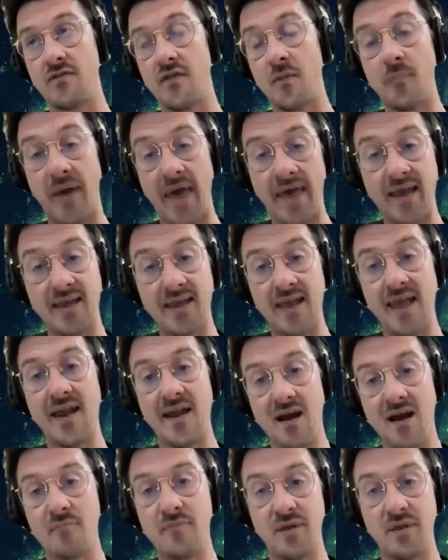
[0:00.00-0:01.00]
peg
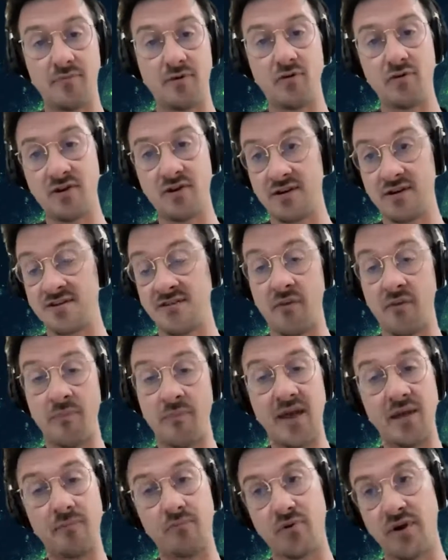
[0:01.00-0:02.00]
cannot be broken, because if the
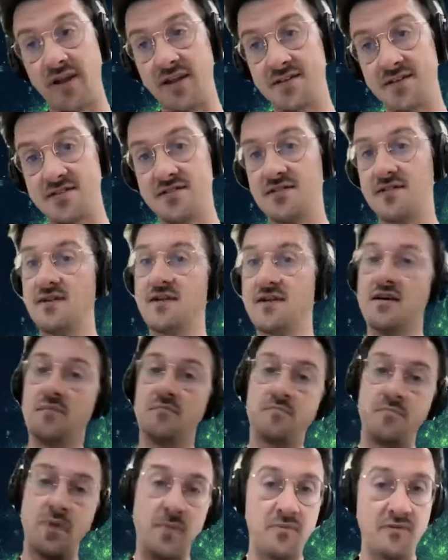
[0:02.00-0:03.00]
peg breaks,
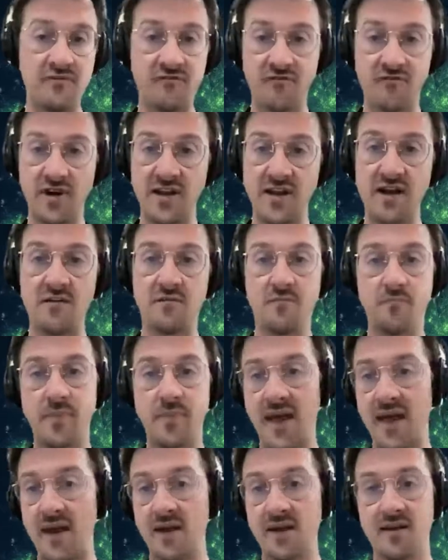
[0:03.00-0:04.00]
people freak out and
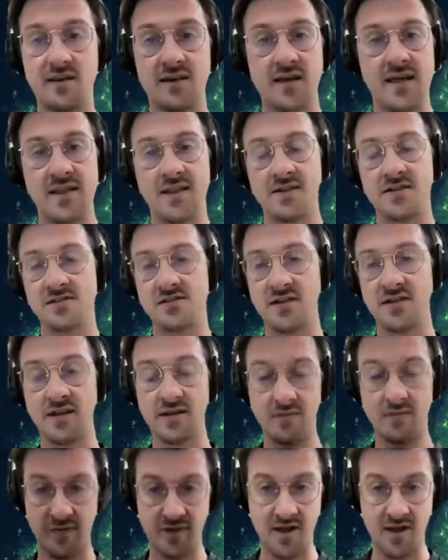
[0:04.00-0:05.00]
panic, and it just like
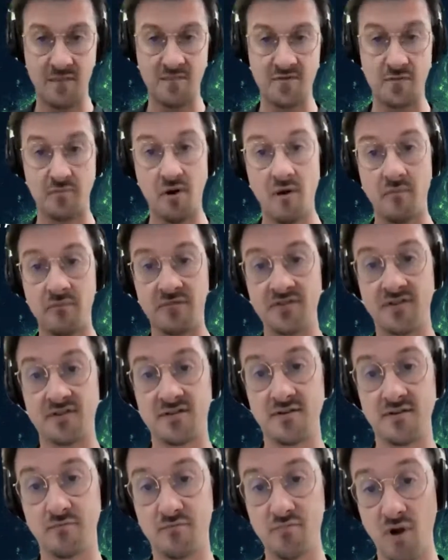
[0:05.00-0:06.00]
becomes a
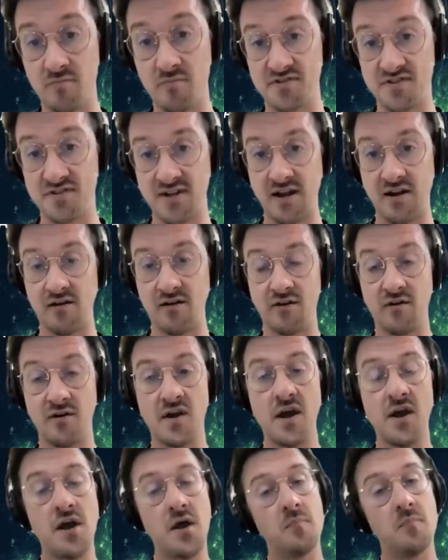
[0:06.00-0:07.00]
problem scenario.
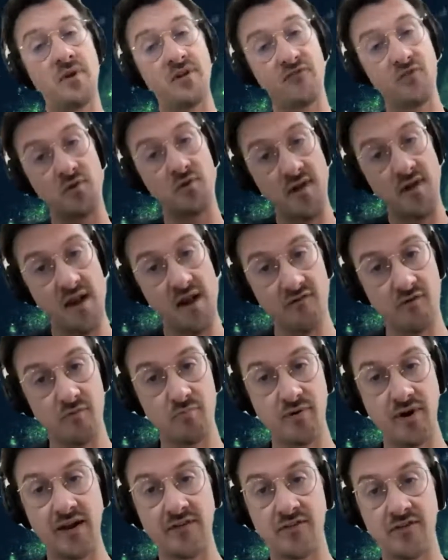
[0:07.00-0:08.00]
But if you never
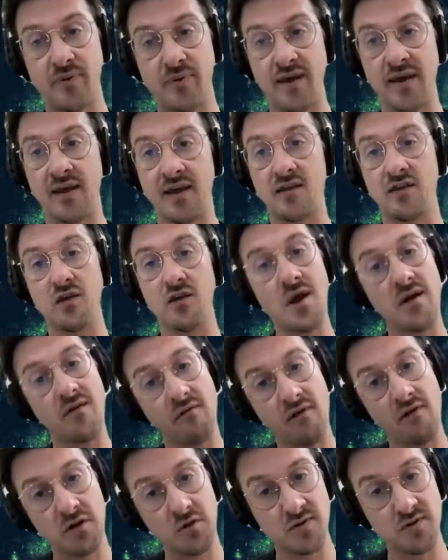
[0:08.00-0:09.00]
break the peg, you never
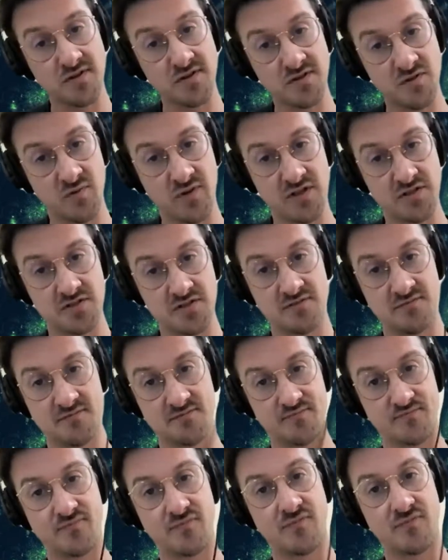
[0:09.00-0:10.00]
run into a situation,
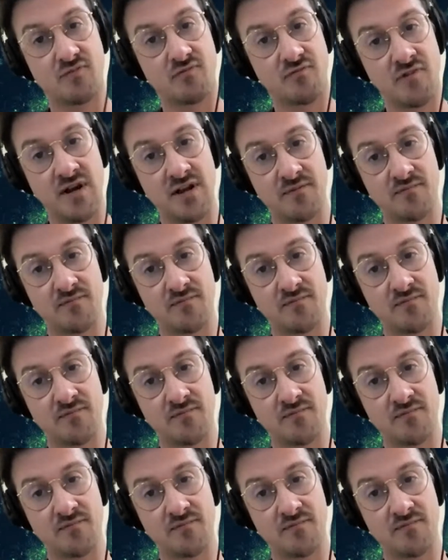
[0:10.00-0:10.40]
right?